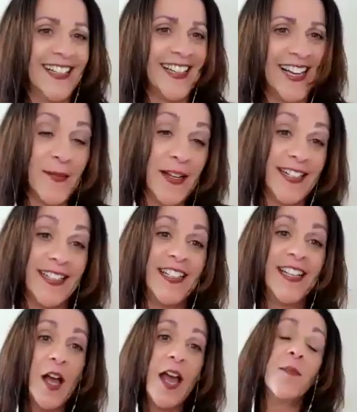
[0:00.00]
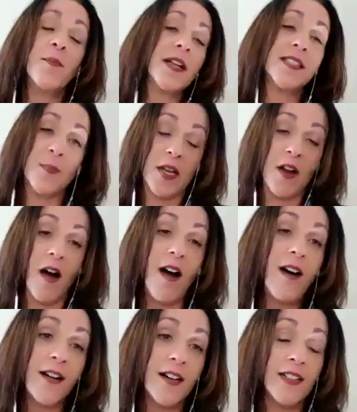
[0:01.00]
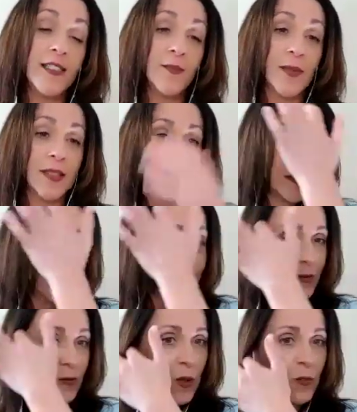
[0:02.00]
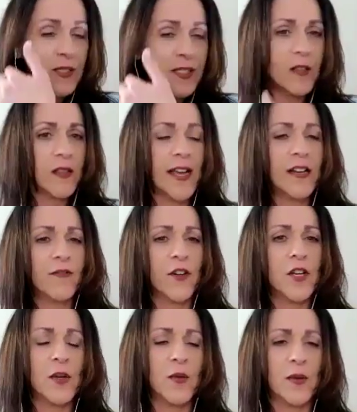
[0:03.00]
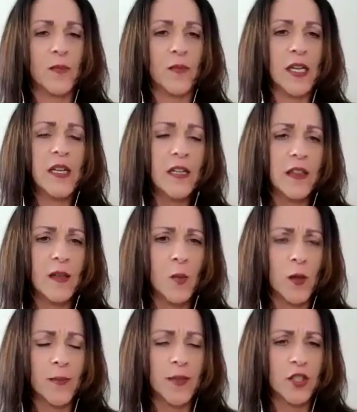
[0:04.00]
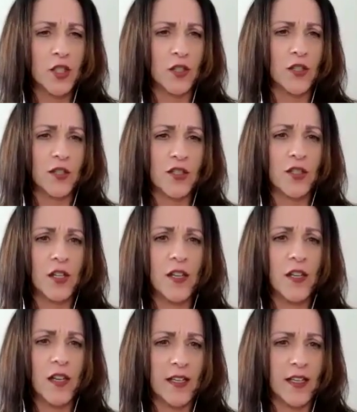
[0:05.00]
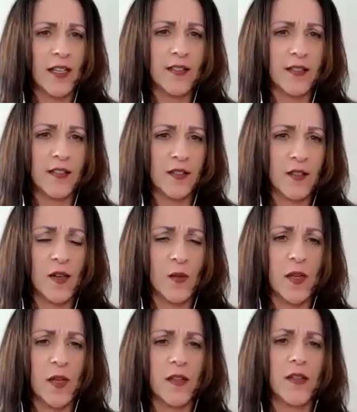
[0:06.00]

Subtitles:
I mean, it must have been hard, but what was it like for you in being in the Mormon church, I guess, to start with?